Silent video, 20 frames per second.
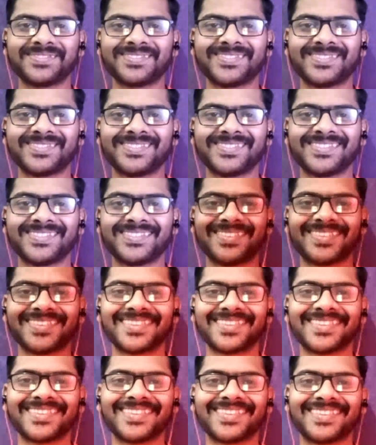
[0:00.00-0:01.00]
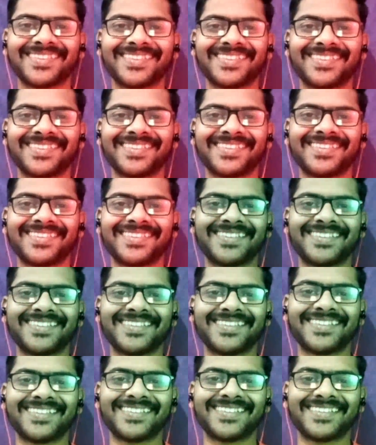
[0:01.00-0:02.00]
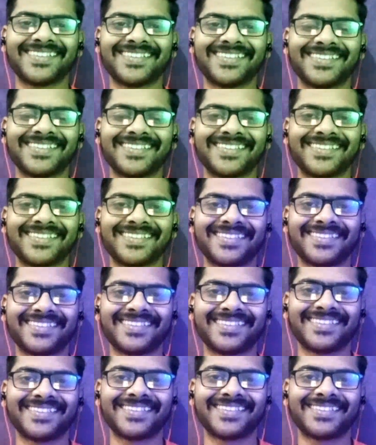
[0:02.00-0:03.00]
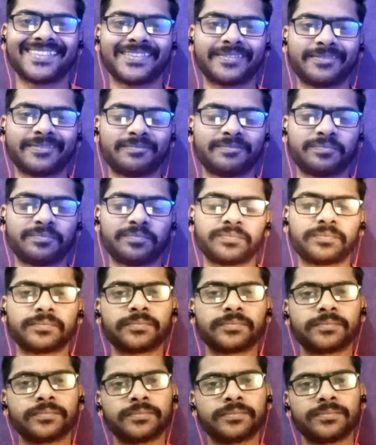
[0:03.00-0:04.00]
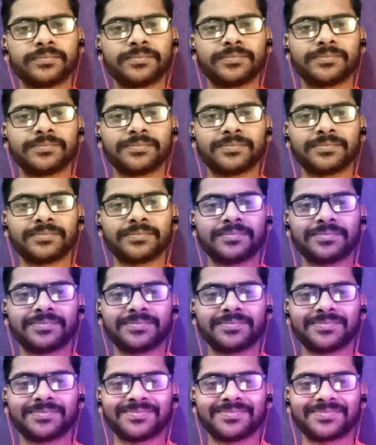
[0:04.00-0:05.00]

[no speech]